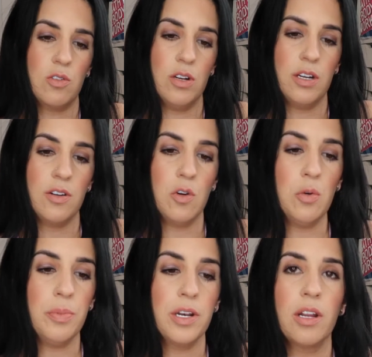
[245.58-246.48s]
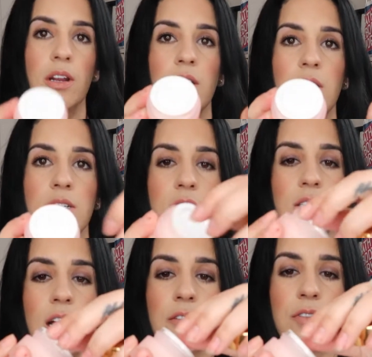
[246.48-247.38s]
go ahead and open it. It does
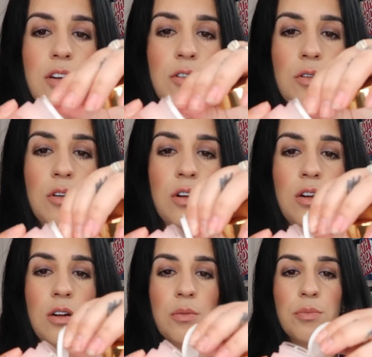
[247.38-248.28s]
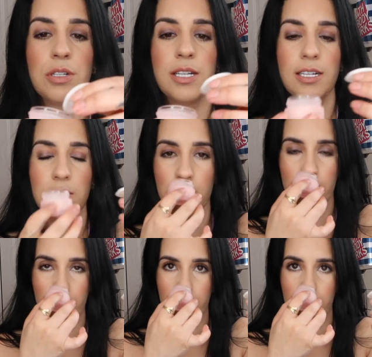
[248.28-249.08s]
have a little protector.